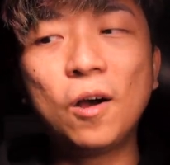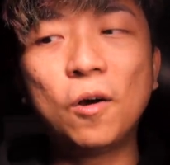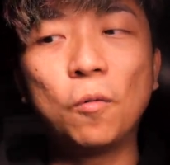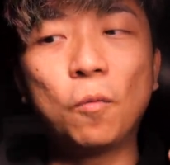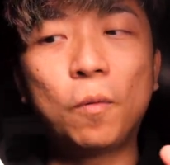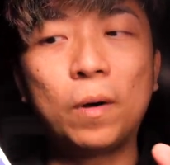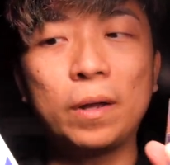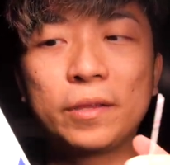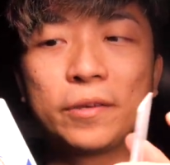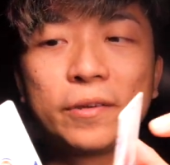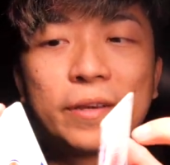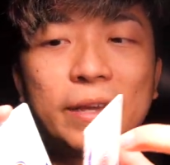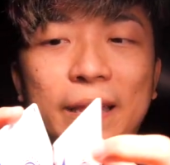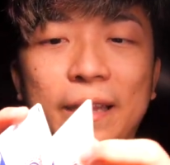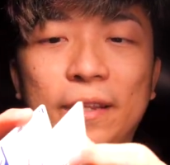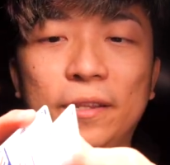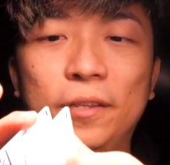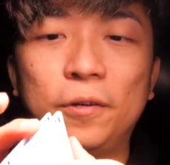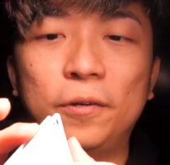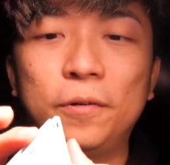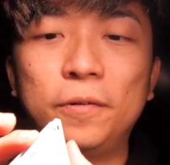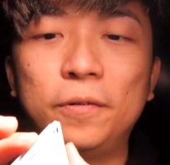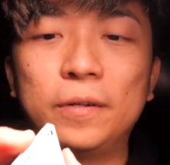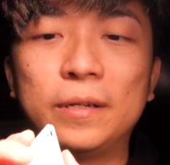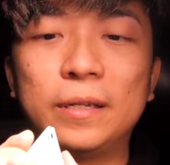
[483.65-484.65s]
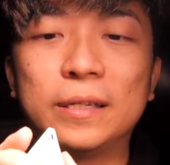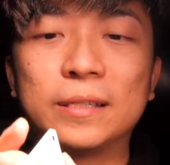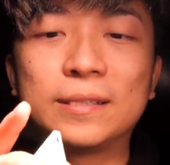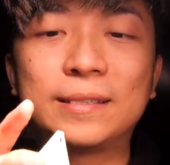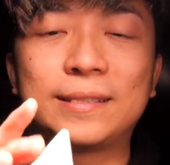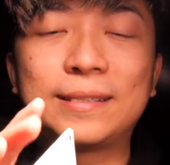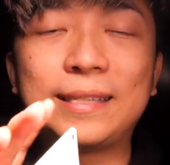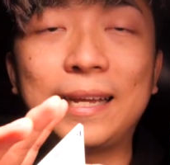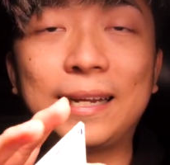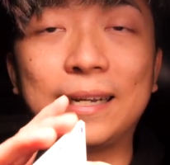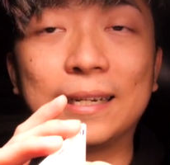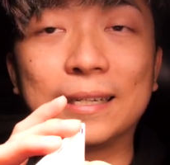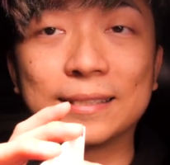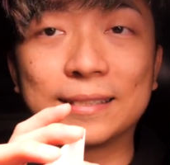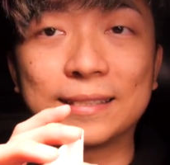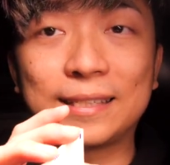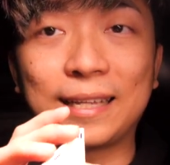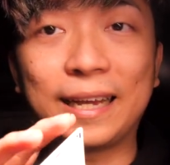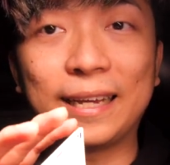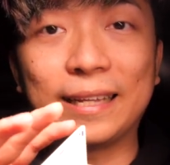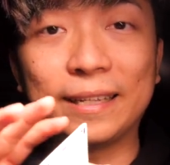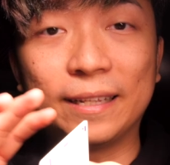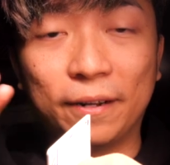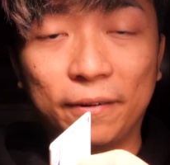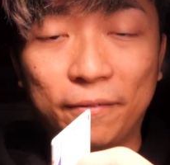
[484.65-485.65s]
what you can do is set
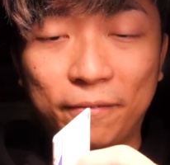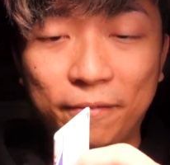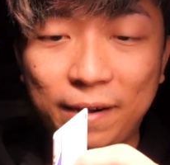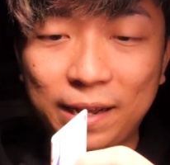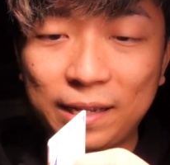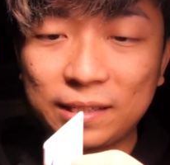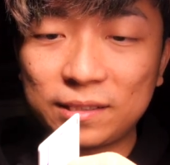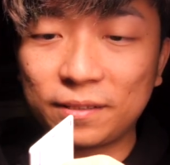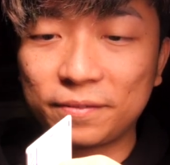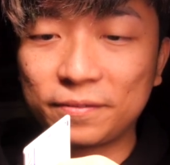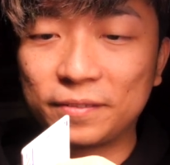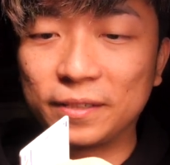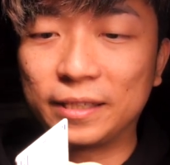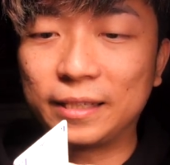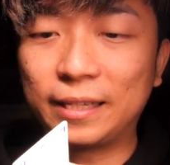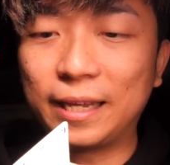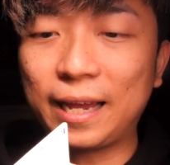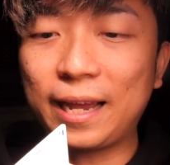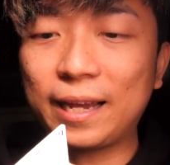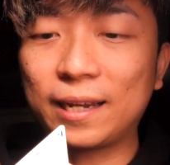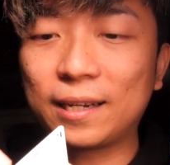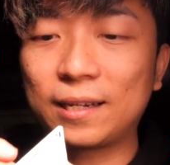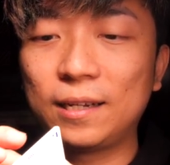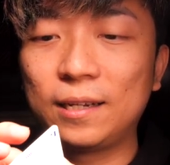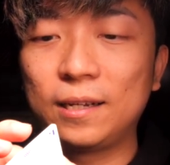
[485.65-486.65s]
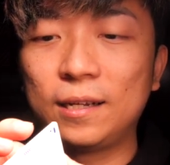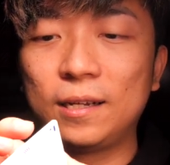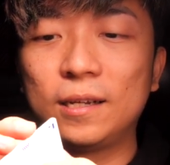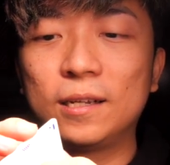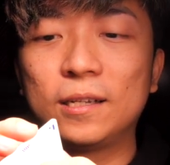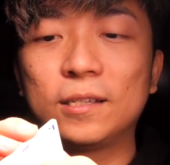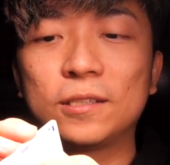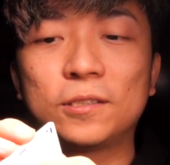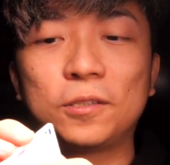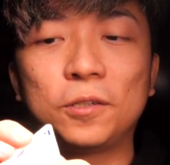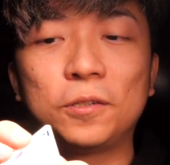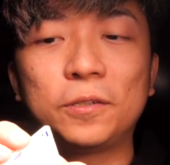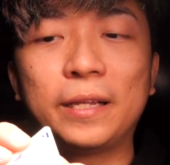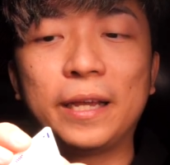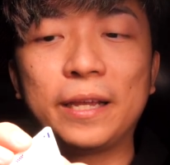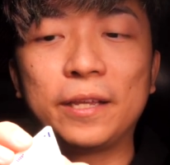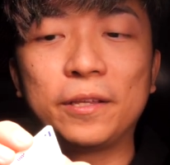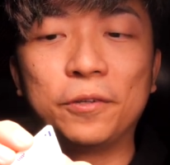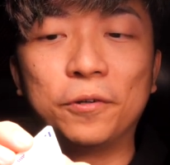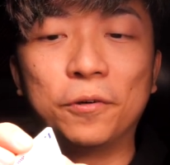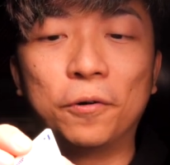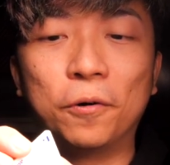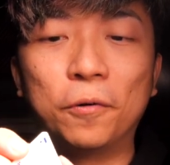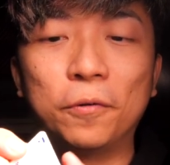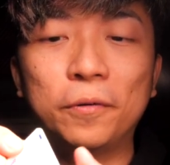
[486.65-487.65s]
aside the rest of the deck so that
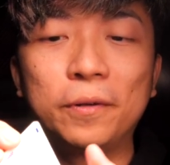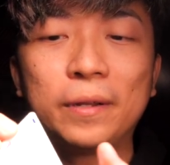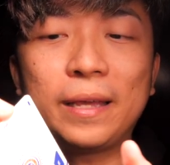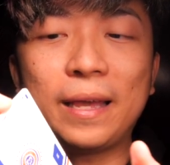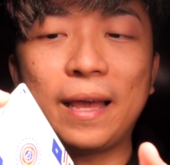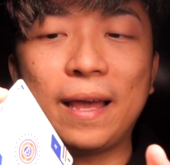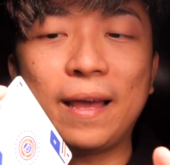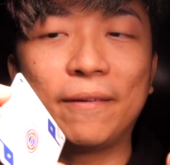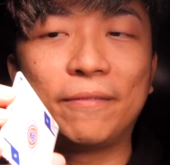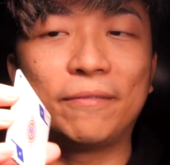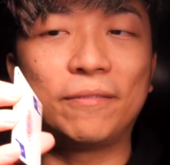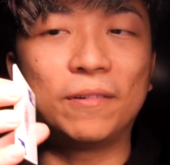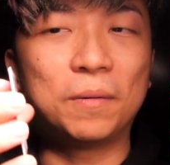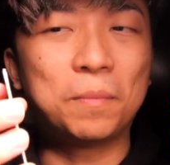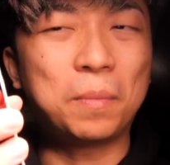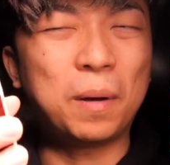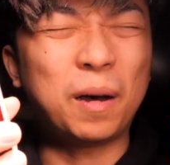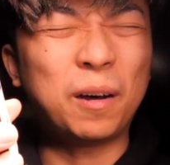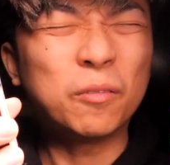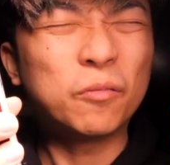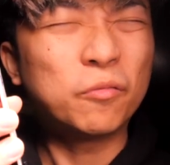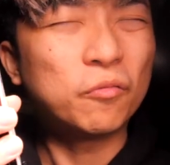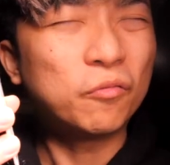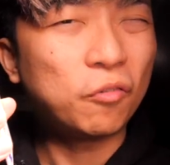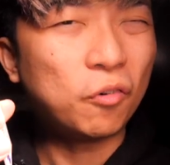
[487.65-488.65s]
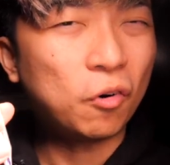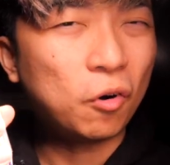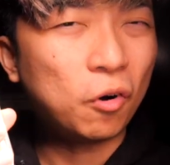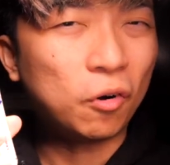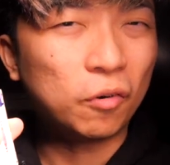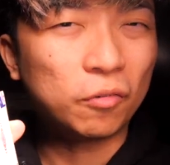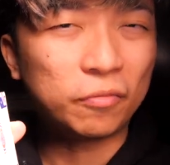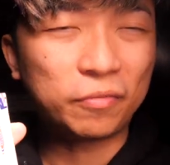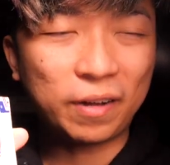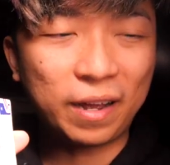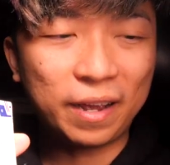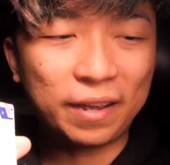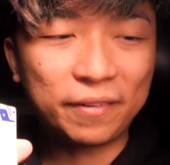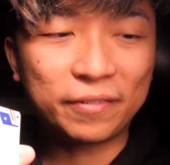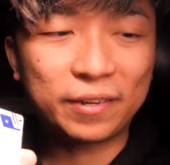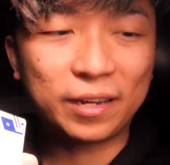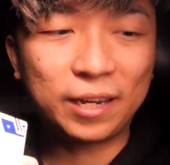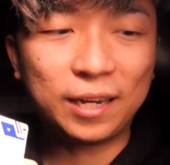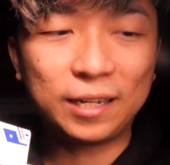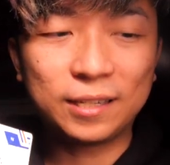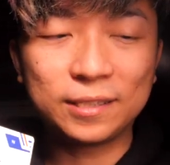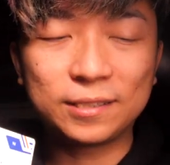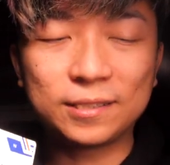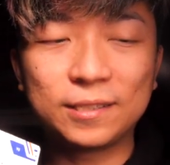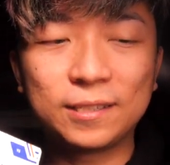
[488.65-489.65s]
you only have about 4 or 5
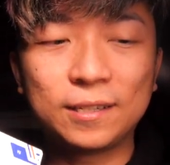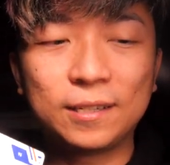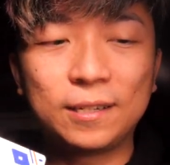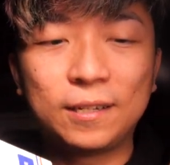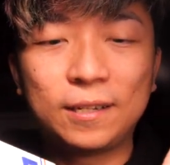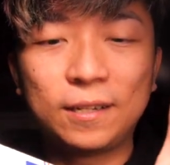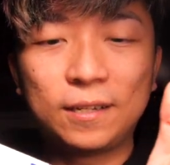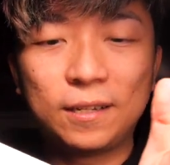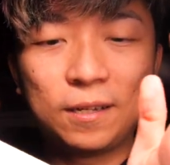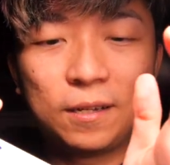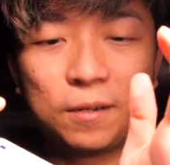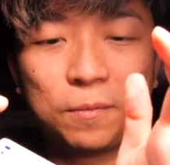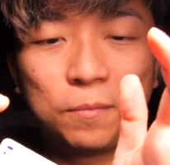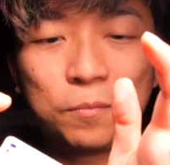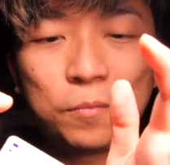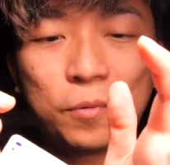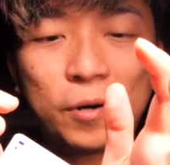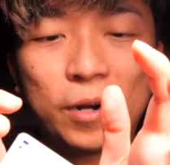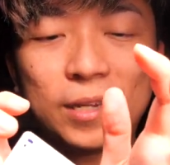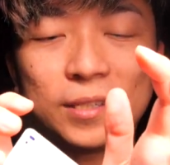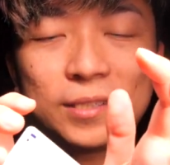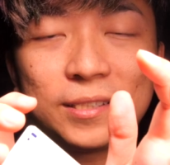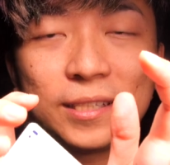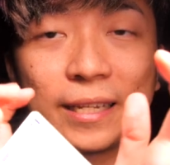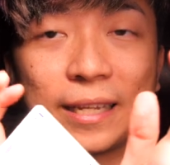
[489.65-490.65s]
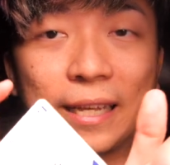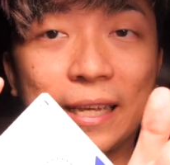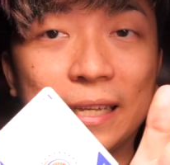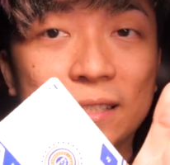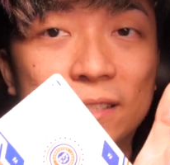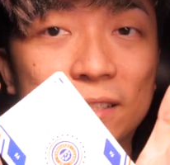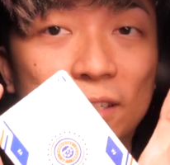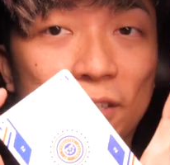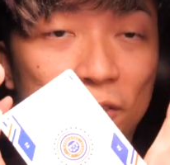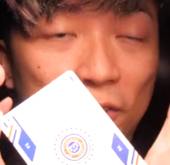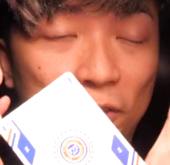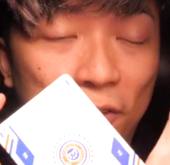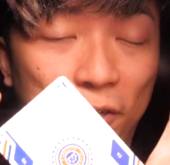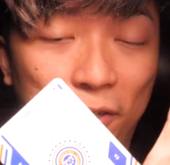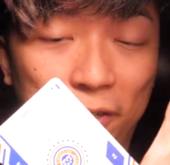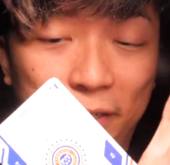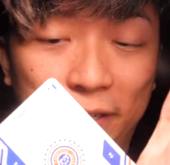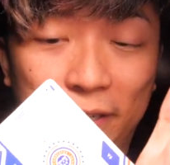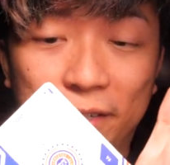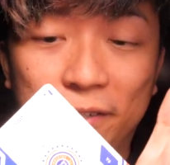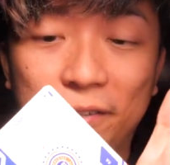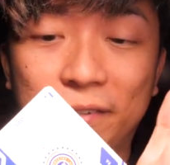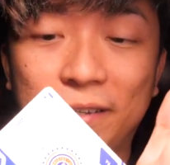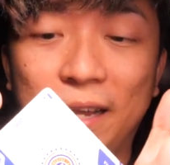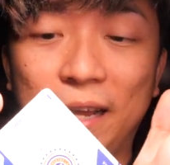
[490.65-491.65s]
cards pressed against your
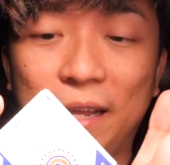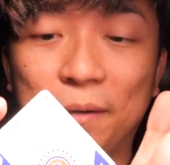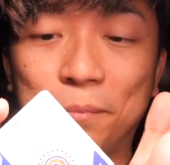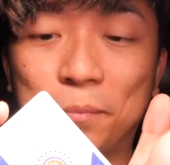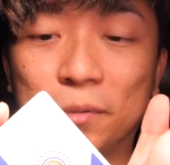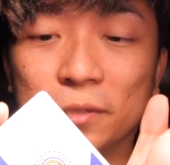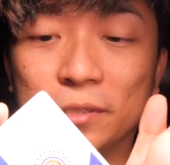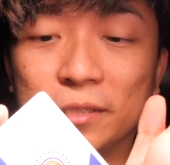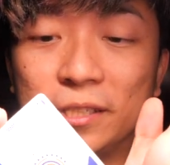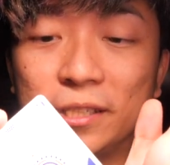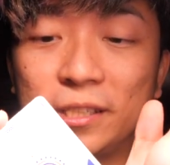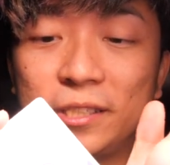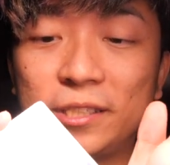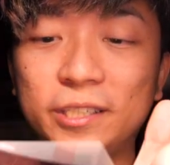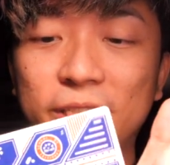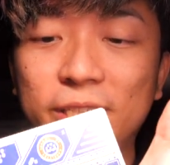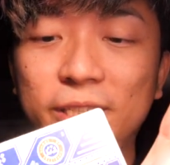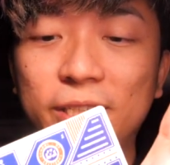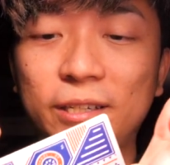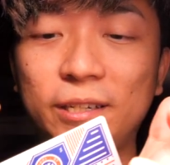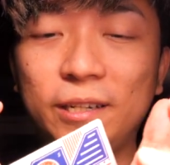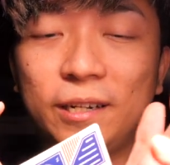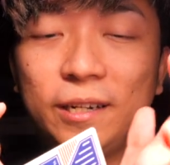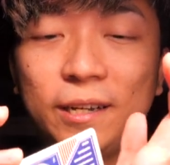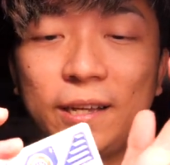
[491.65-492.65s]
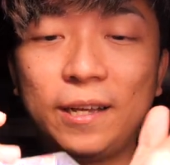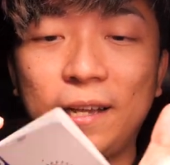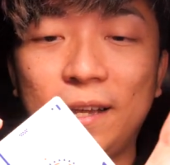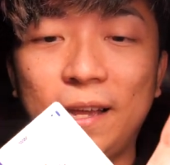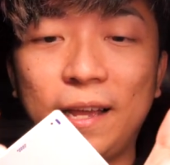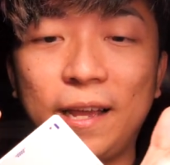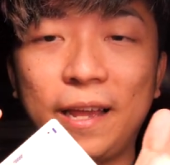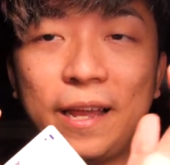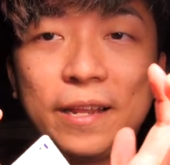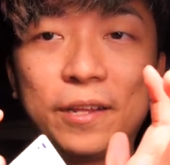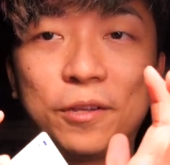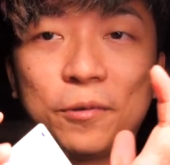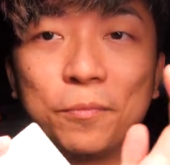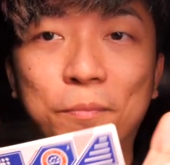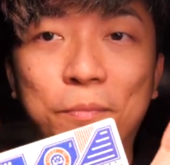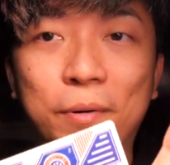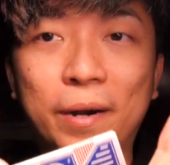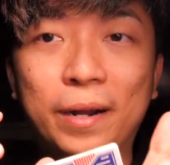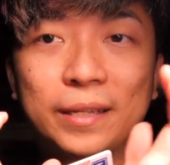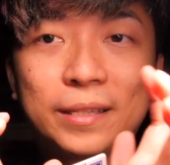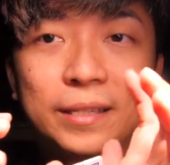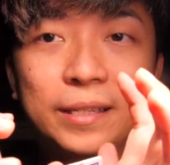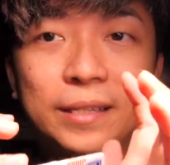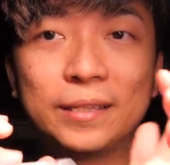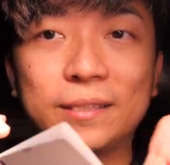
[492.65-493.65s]
tornado cut position and you
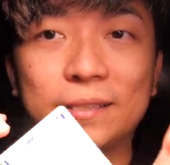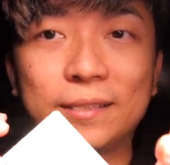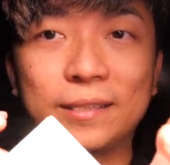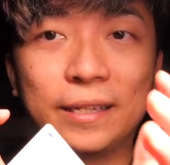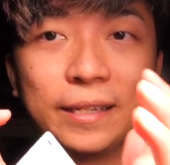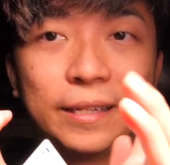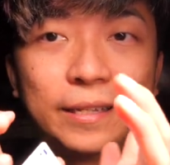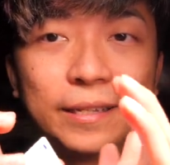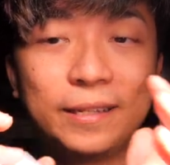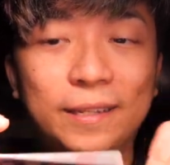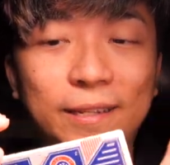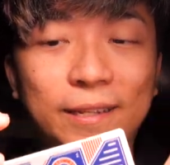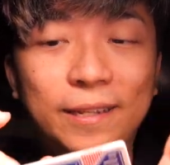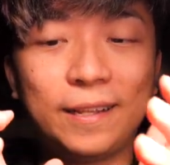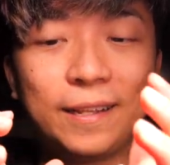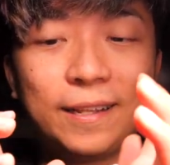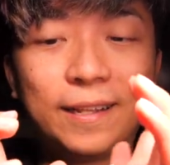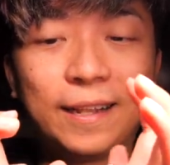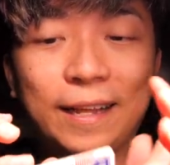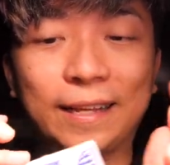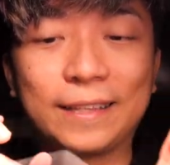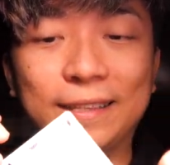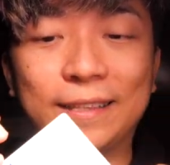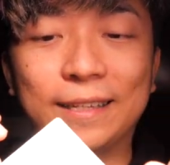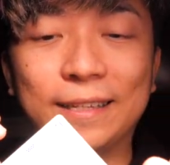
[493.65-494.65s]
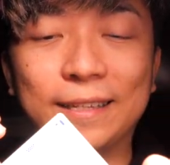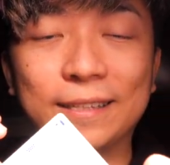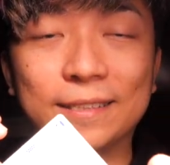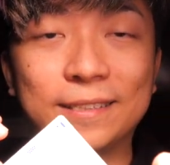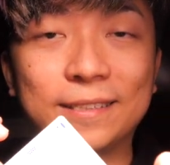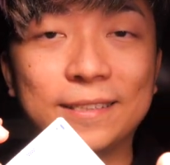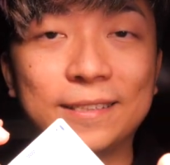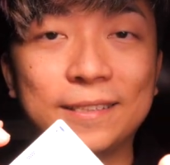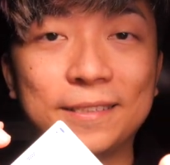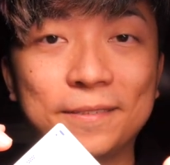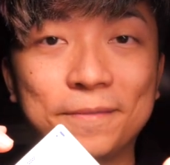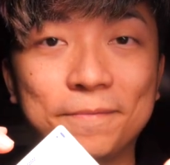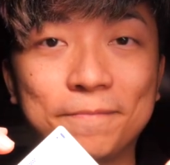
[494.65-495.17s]
practice it like this.